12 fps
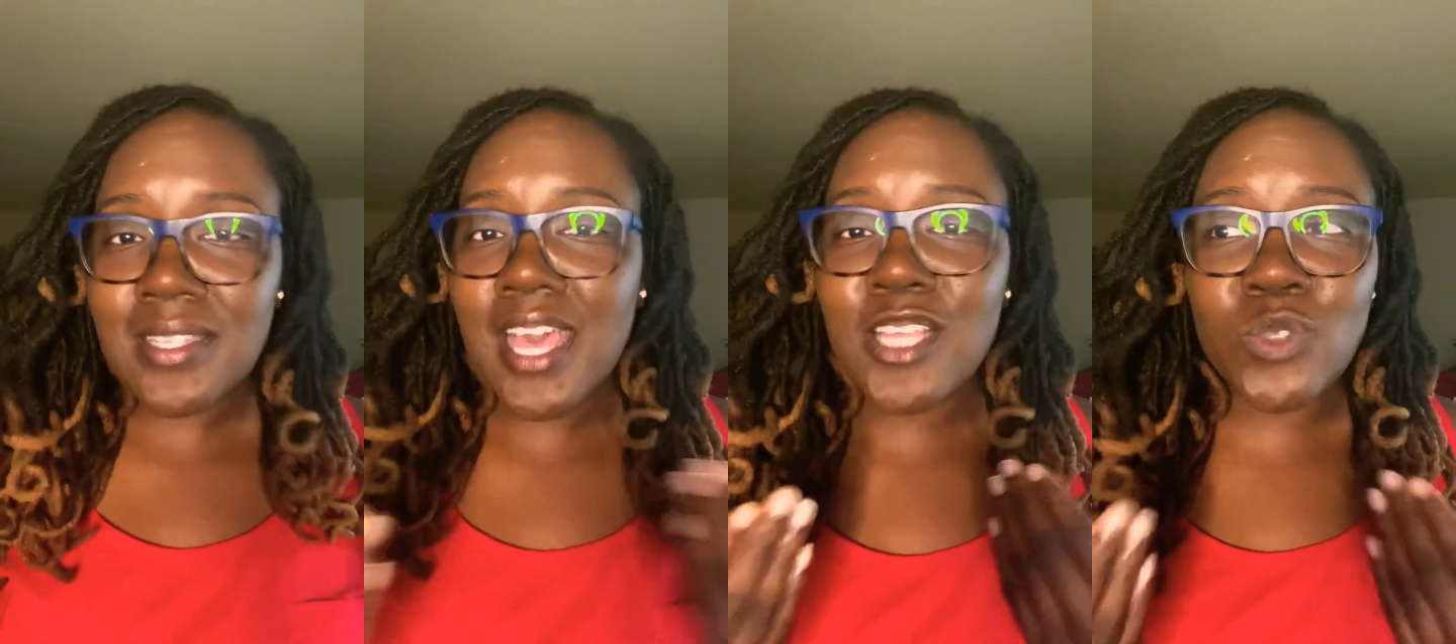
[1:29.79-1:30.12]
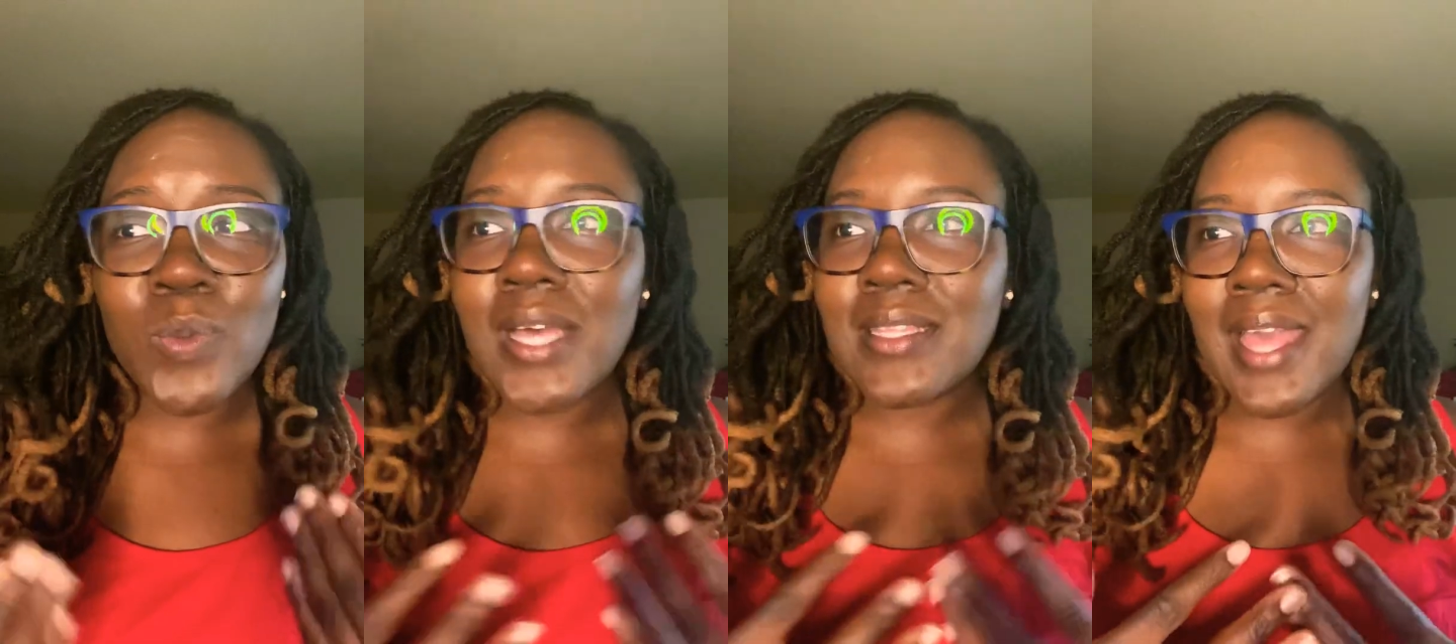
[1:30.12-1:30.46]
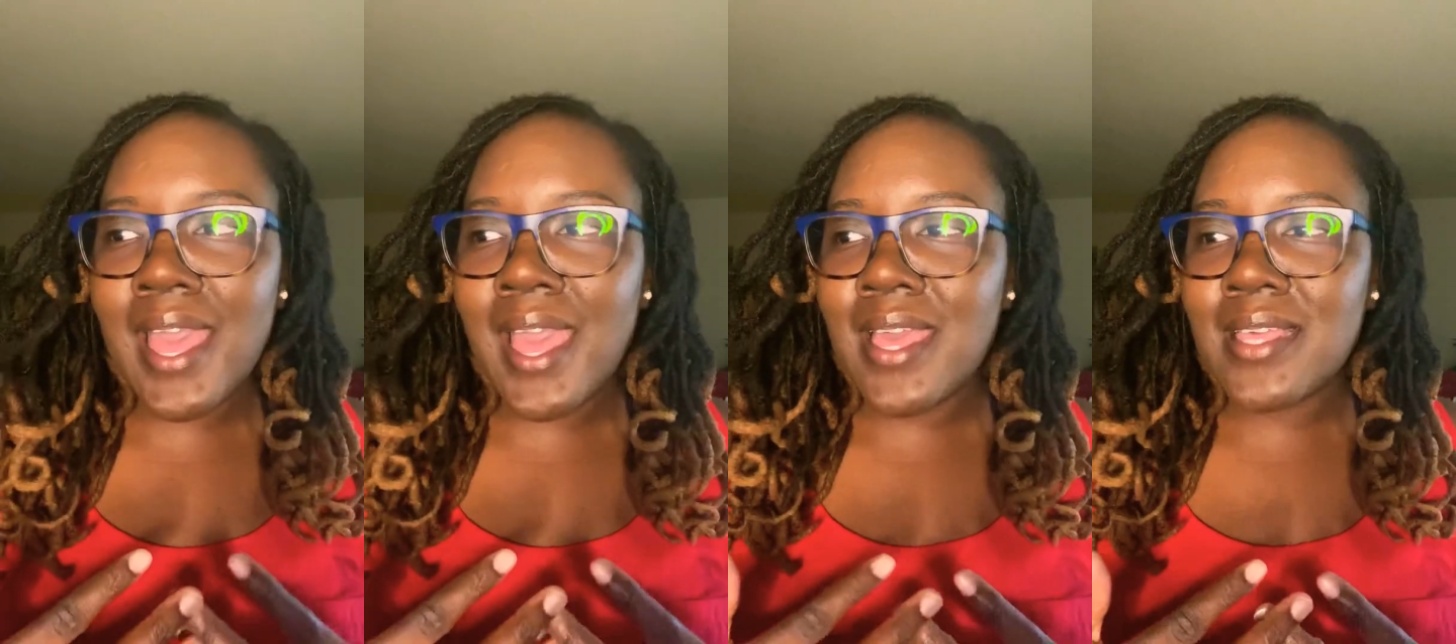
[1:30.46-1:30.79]
as well
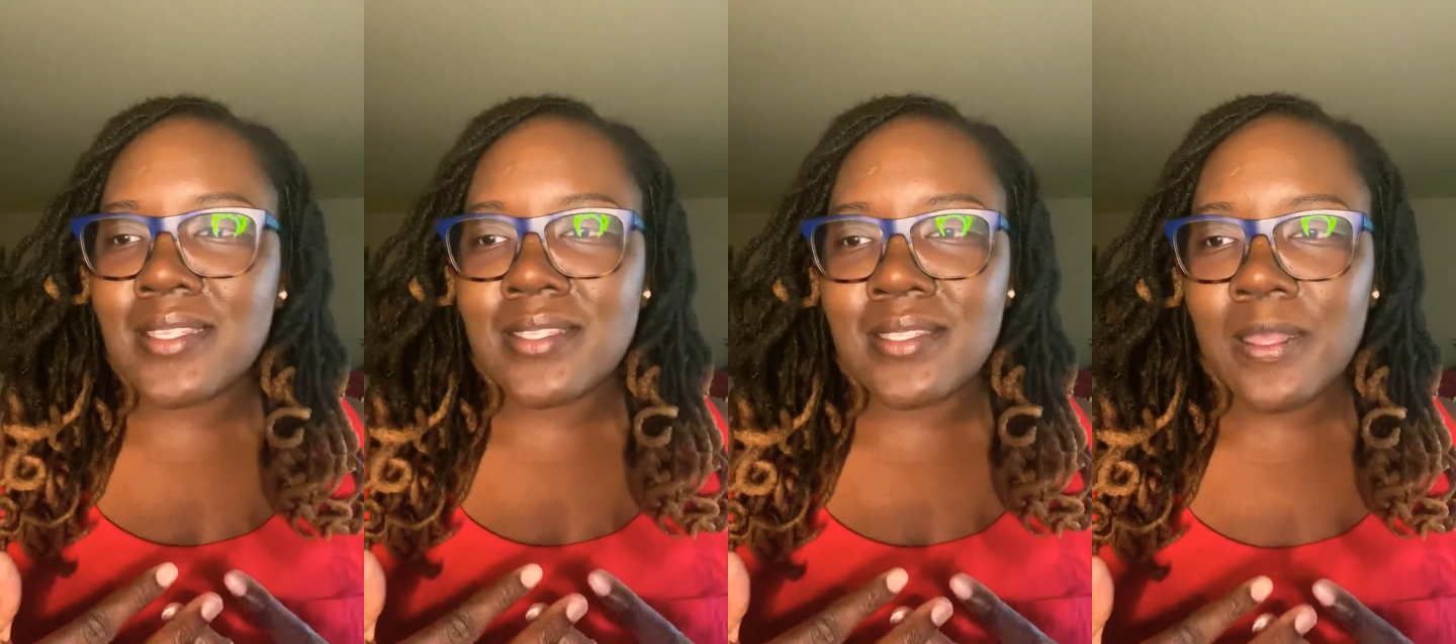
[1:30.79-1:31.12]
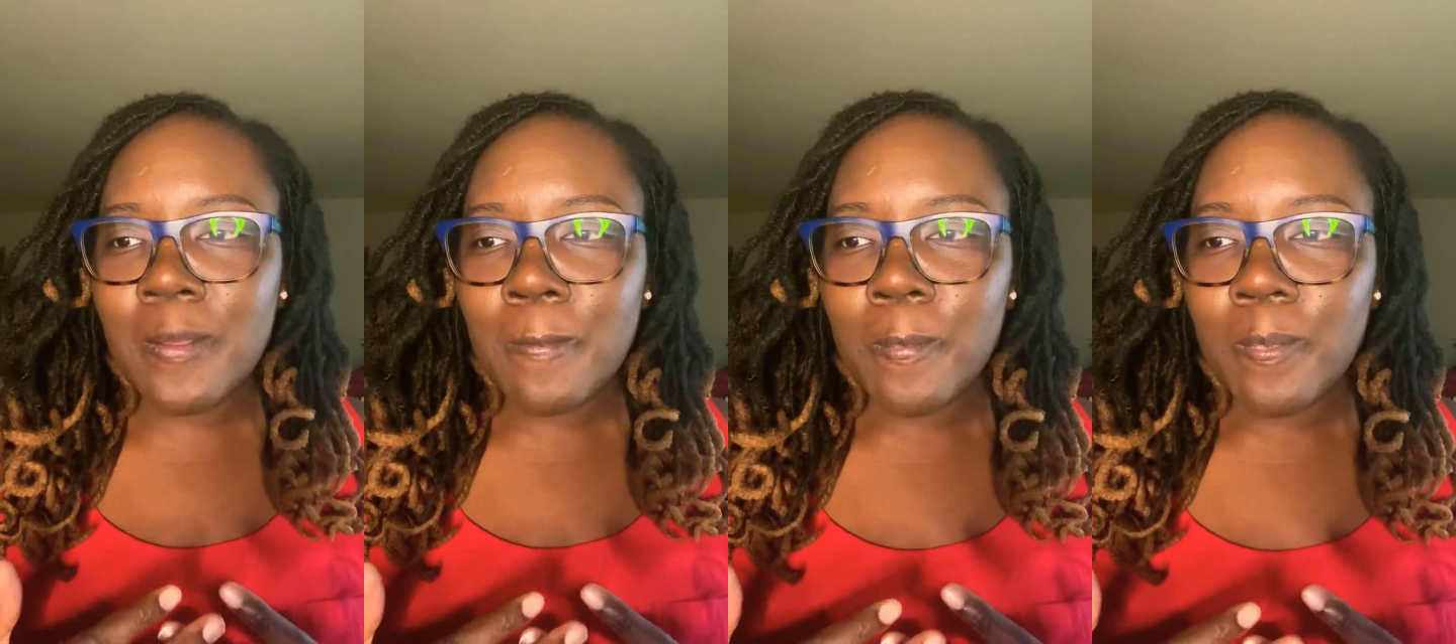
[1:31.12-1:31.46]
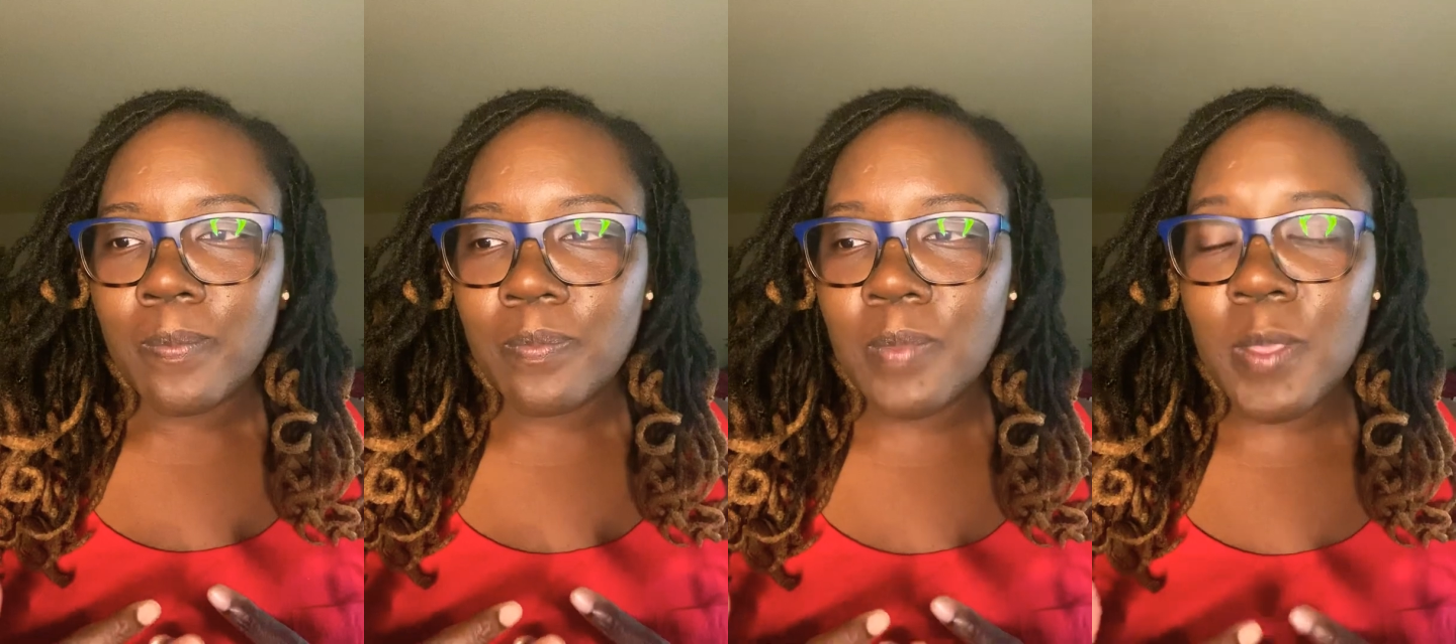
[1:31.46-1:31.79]
as
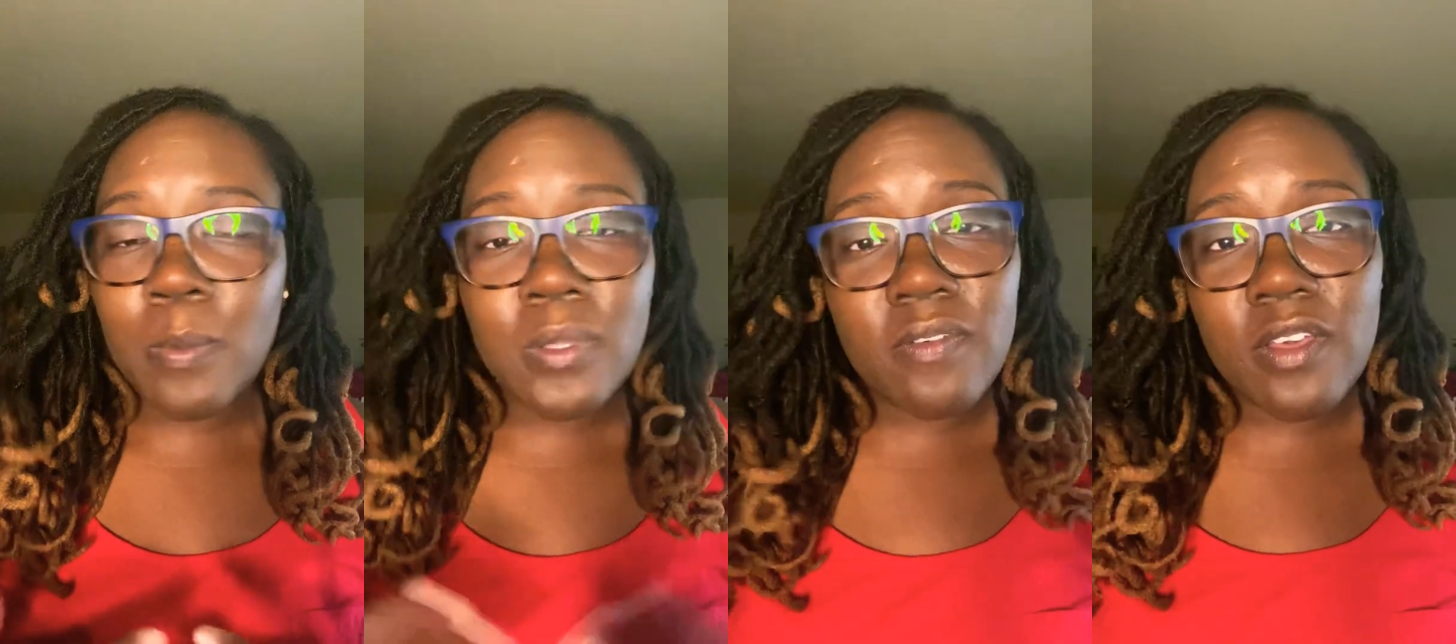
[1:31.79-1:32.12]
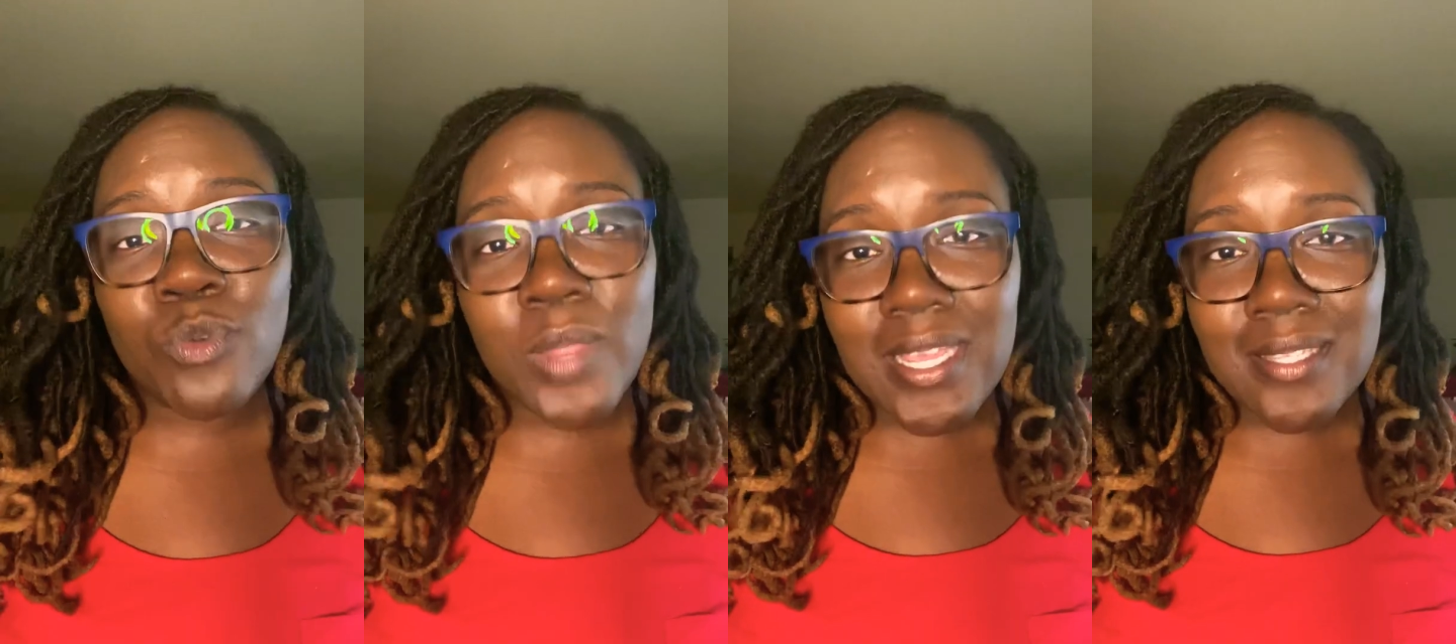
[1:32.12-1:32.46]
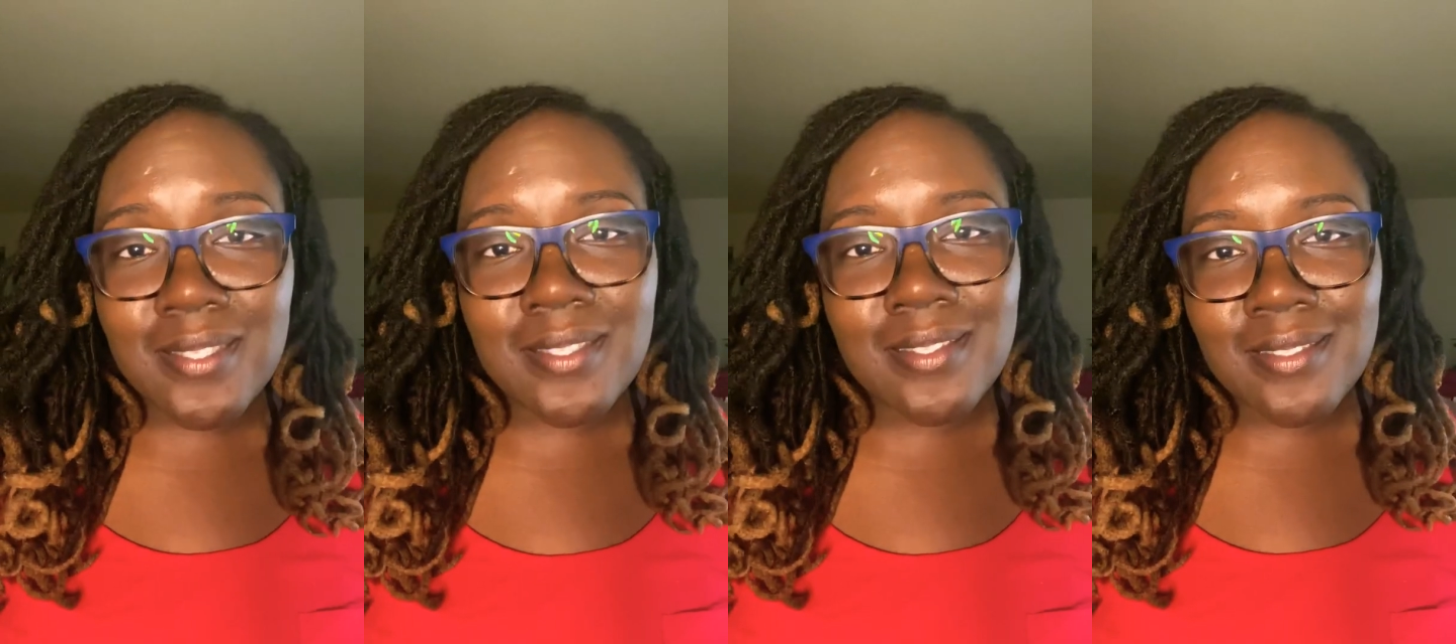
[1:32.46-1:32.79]
people of other race.